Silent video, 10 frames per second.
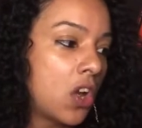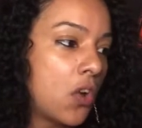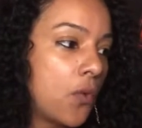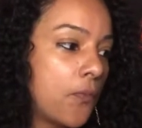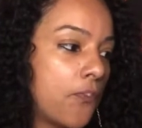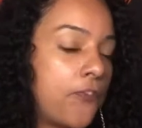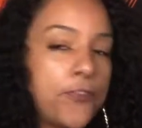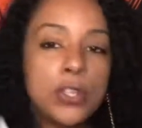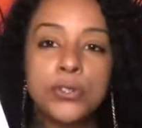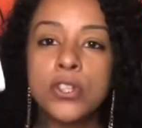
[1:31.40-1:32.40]

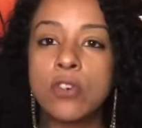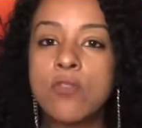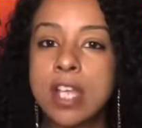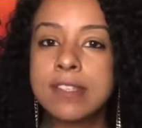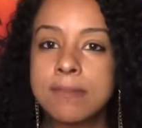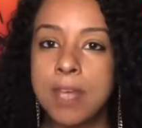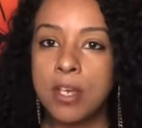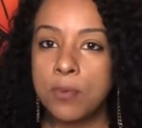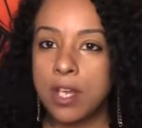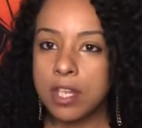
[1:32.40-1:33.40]
filled your resume
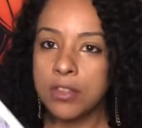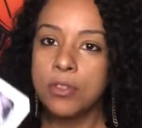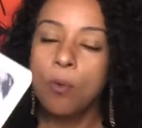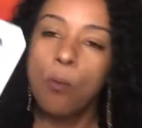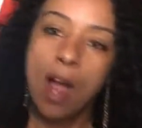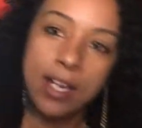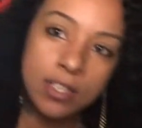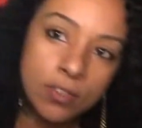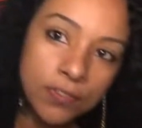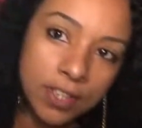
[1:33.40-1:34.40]
with, why do
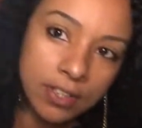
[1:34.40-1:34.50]
you feel